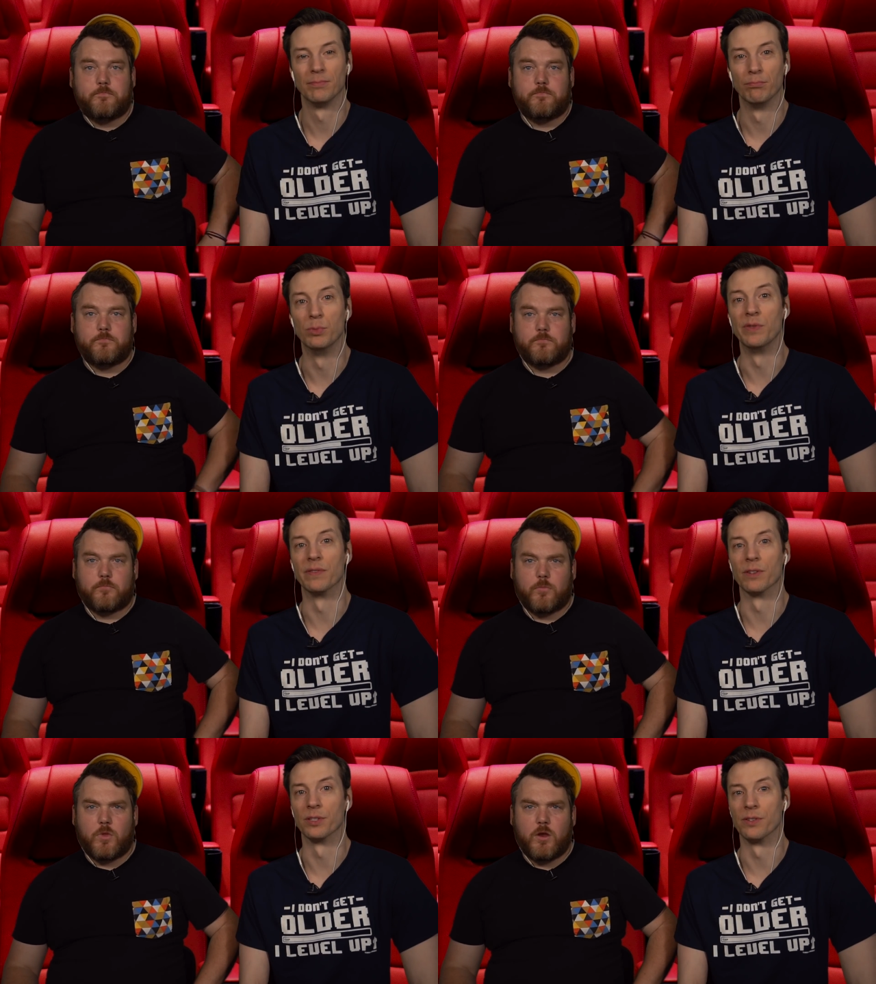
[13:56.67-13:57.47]
Speaker 1: Movie
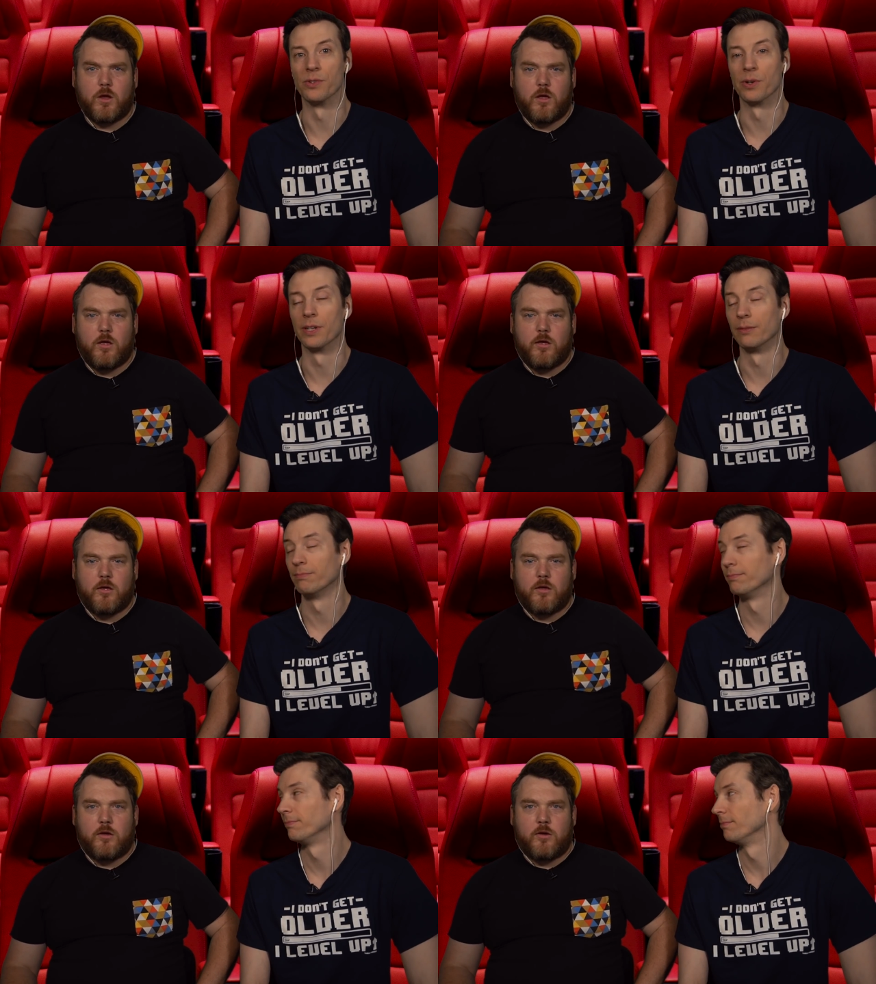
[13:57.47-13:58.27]
version of Zordon.
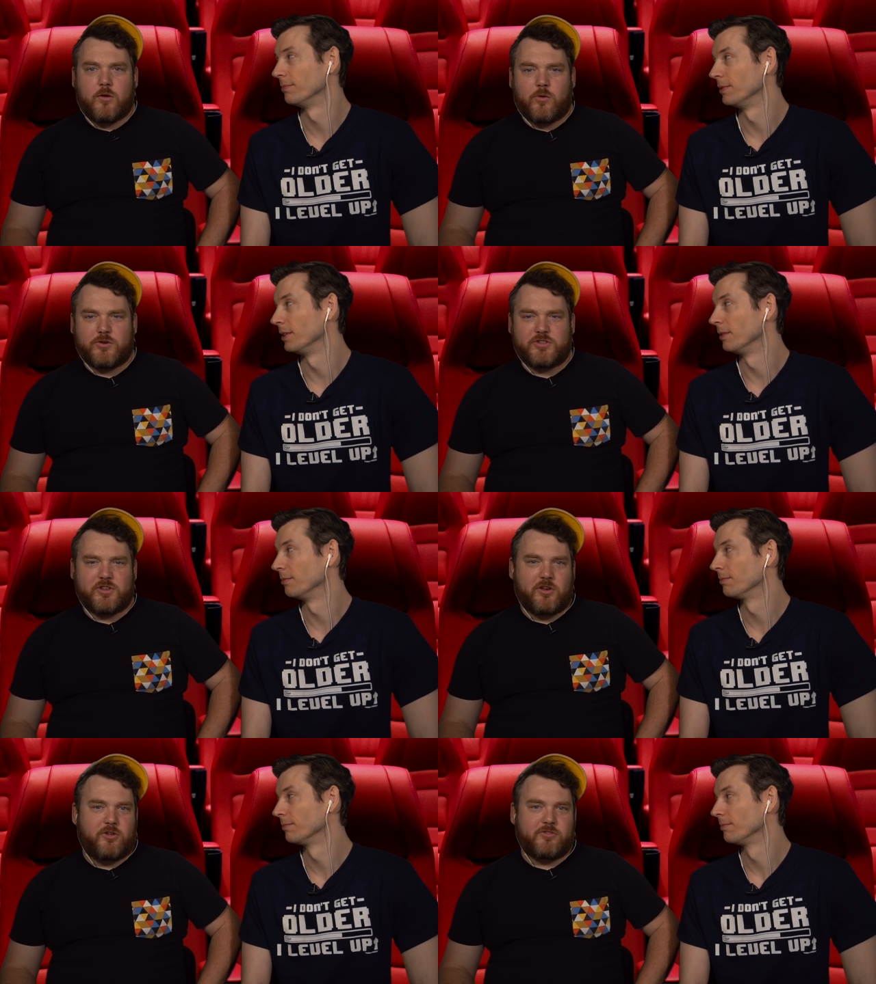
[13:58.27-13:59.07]
Speaker 2: Or she's
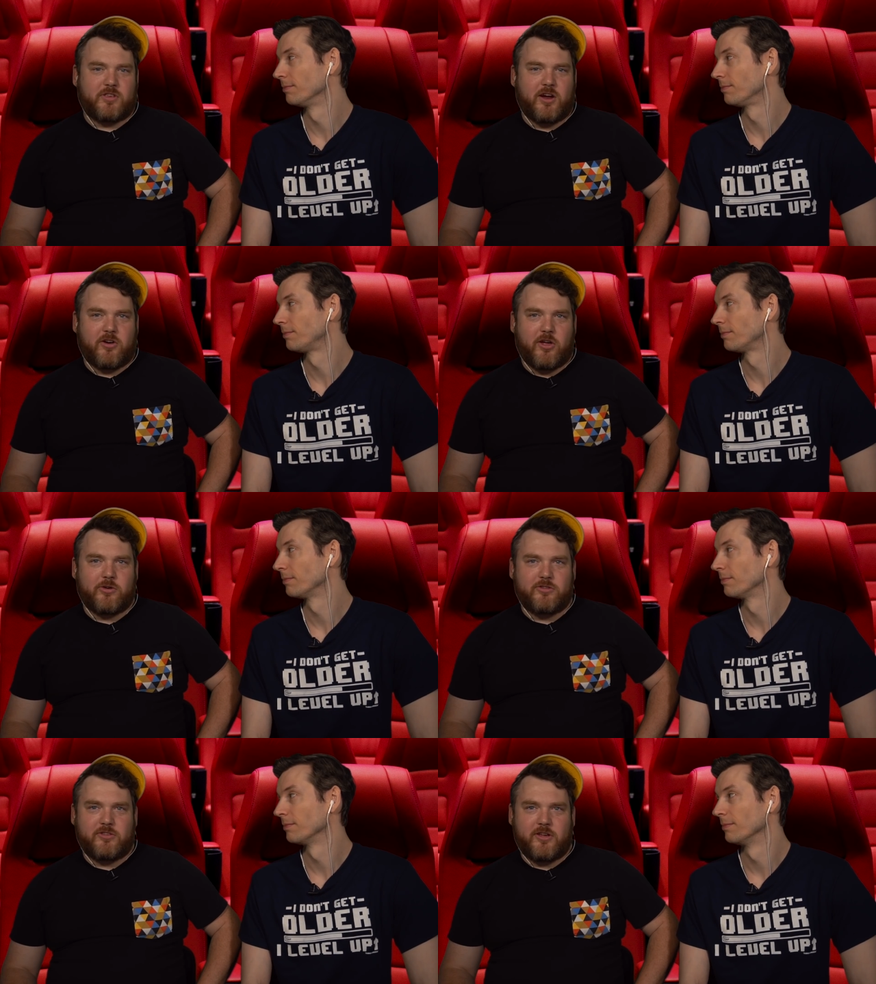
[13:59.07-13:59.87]
gonna use the
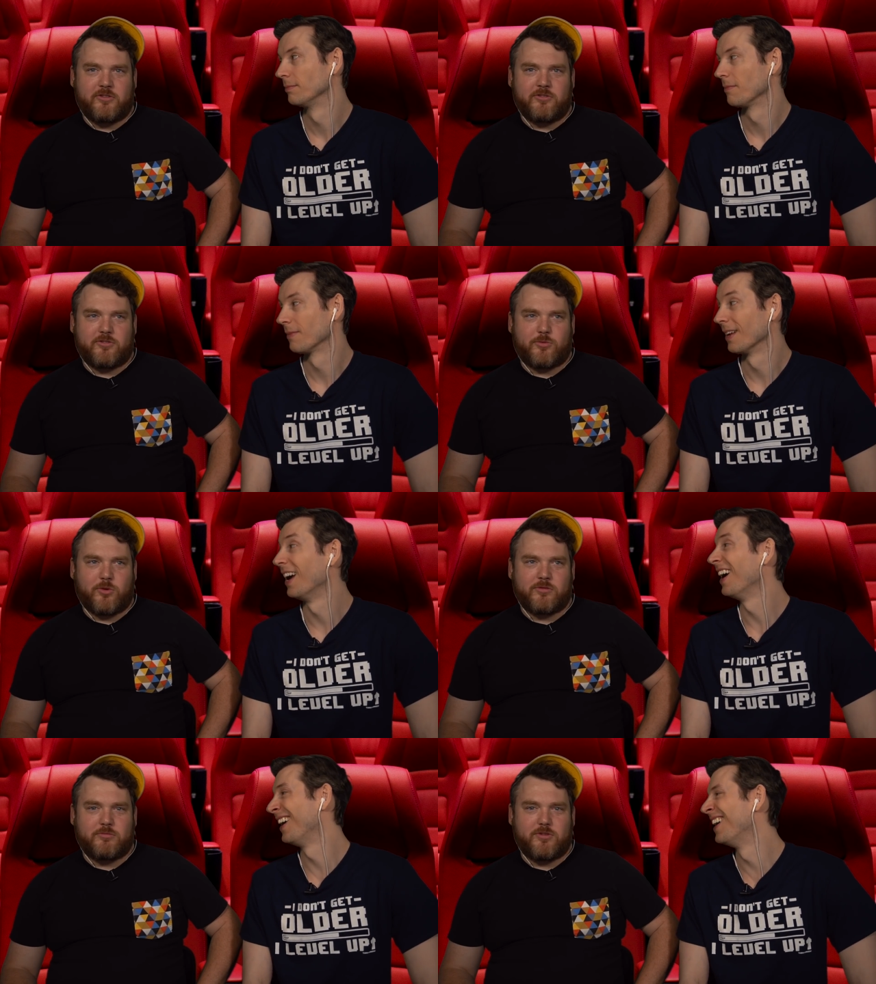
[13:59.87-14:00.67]
karaoke stage and just
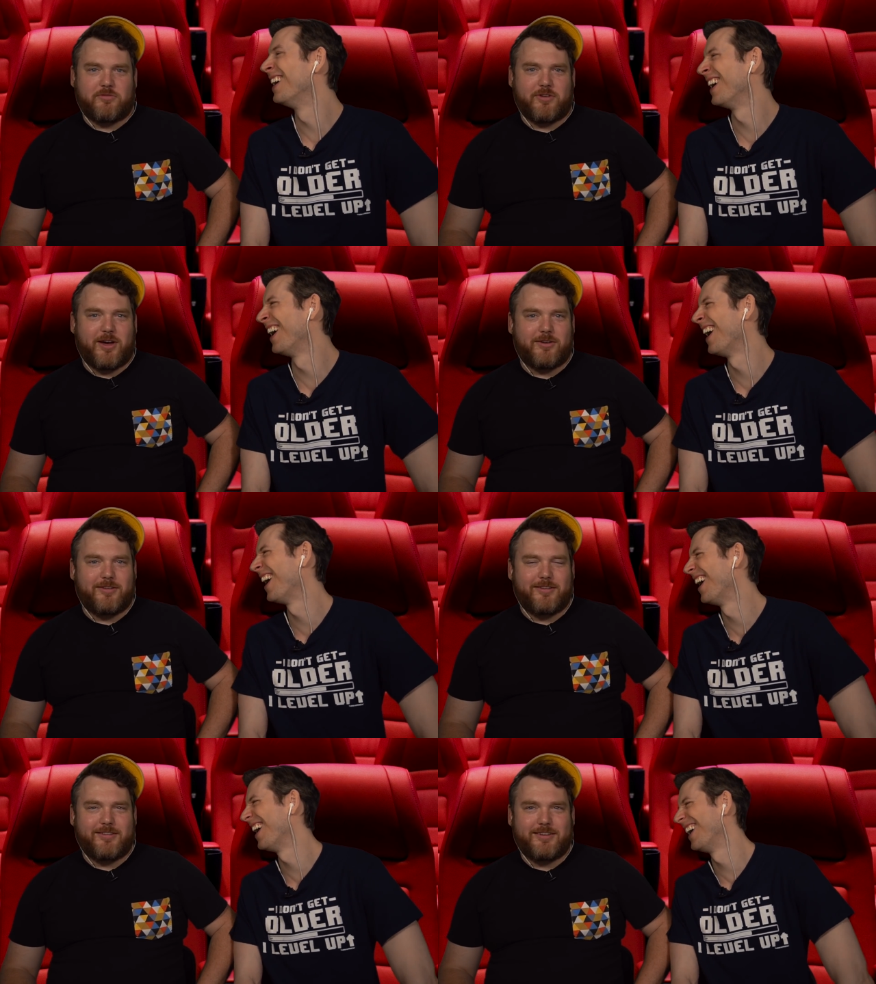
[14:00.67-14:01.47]
work something
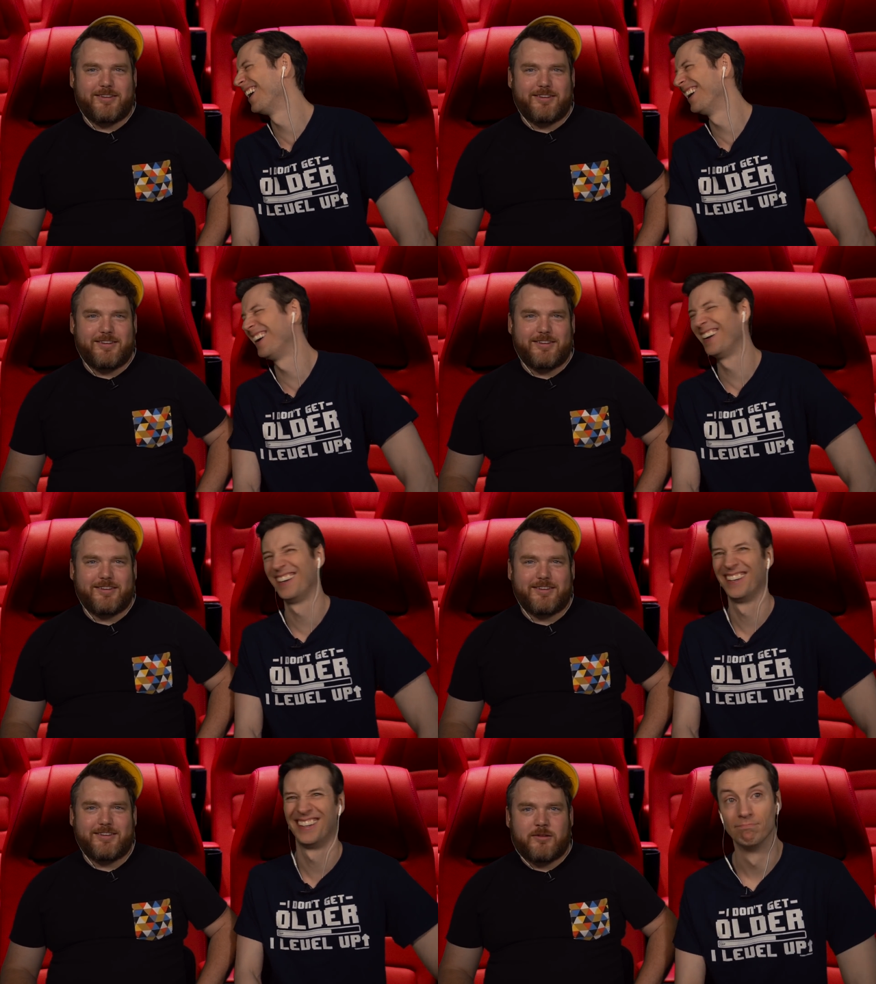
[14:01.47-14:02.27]
out.
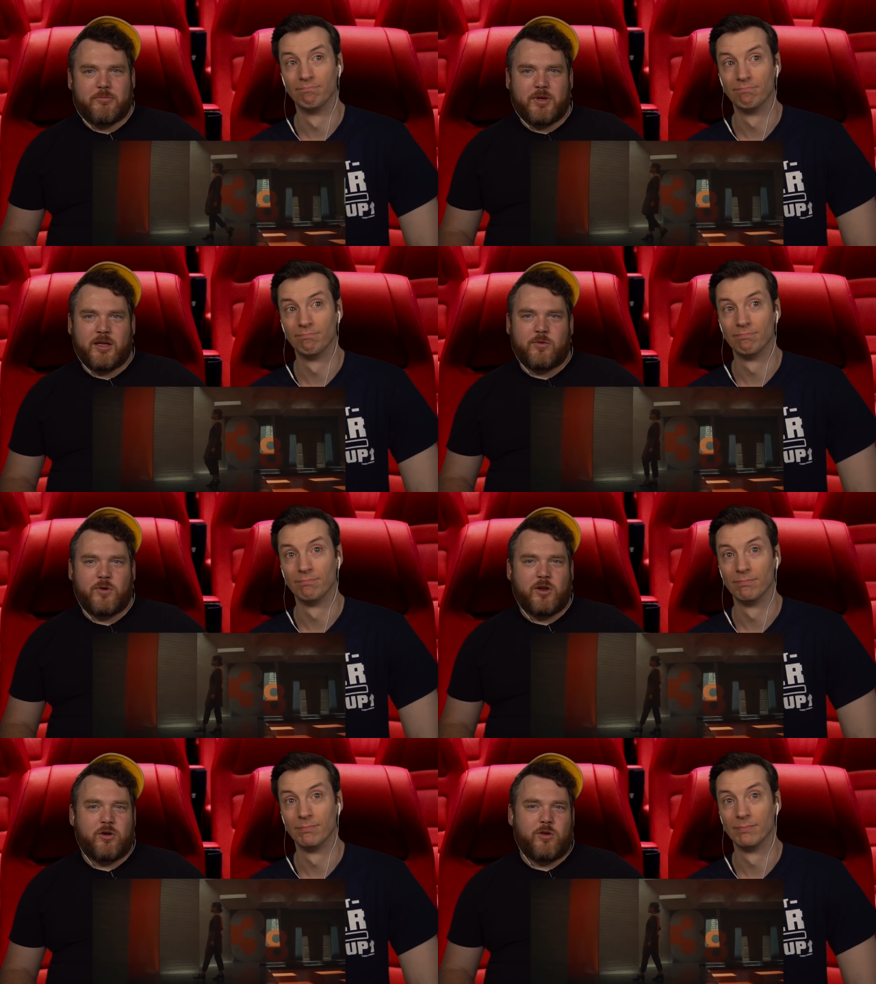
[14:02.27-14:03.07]
Man, we
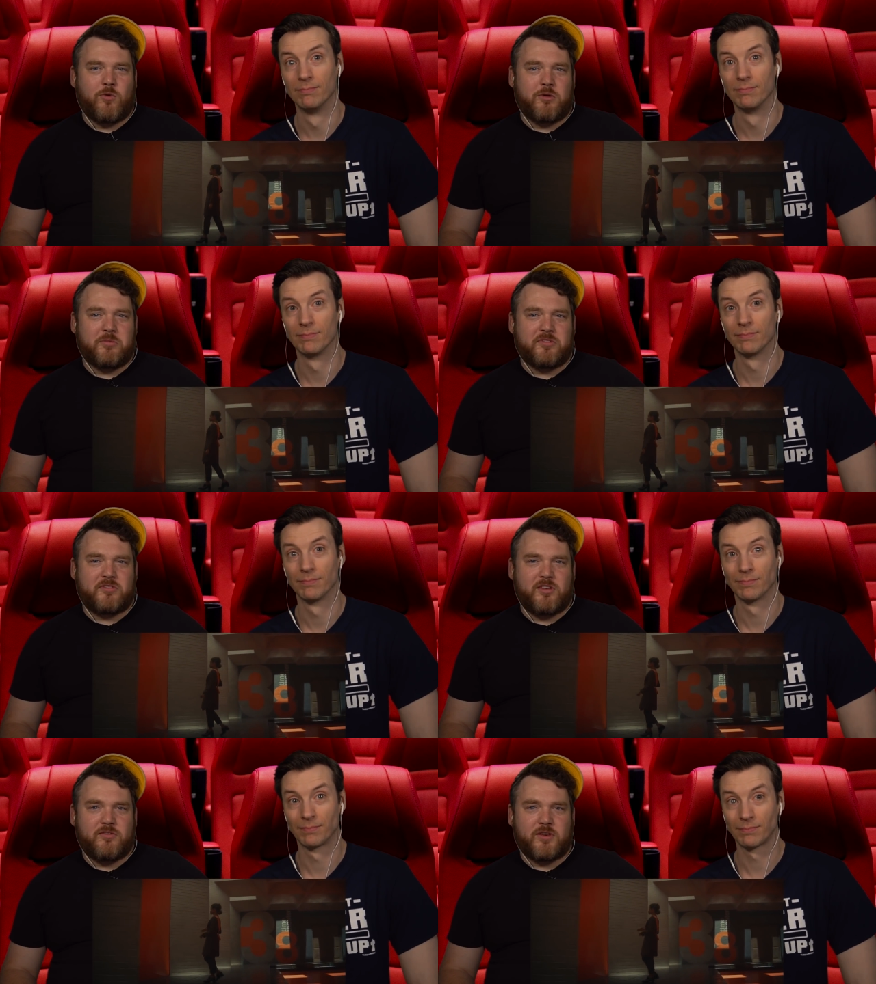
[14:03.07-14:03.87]
know you won Miss
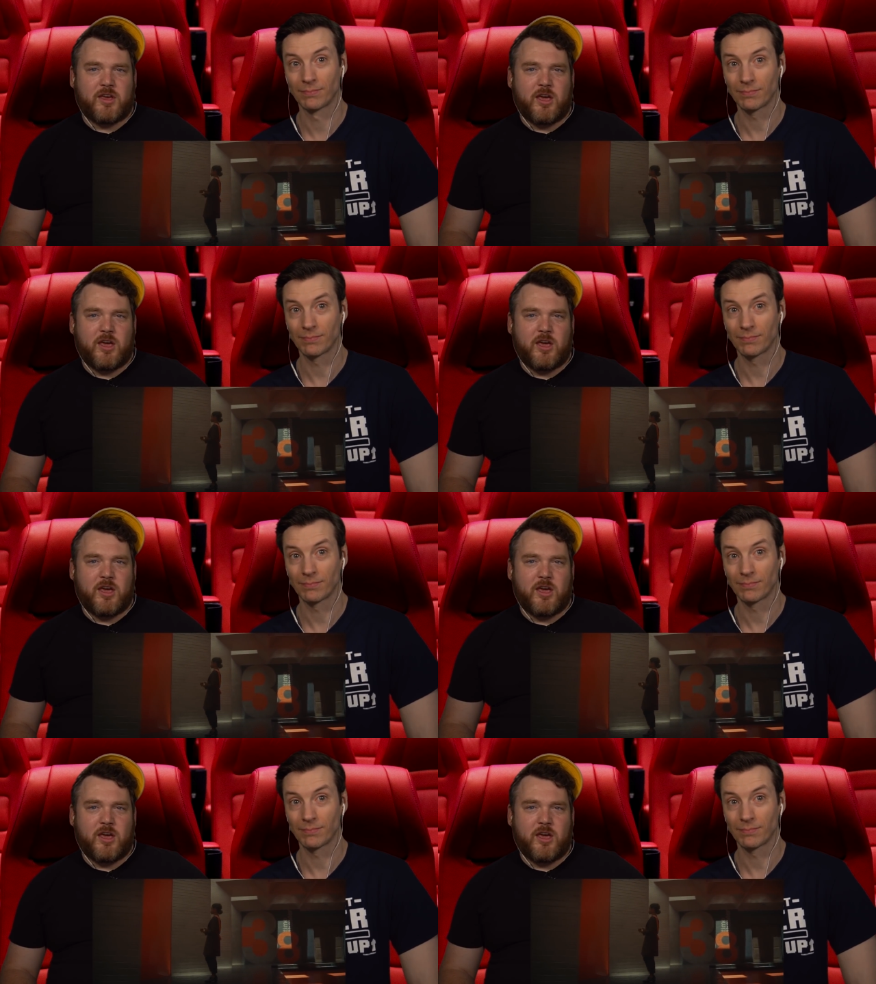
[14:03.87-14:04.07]
T V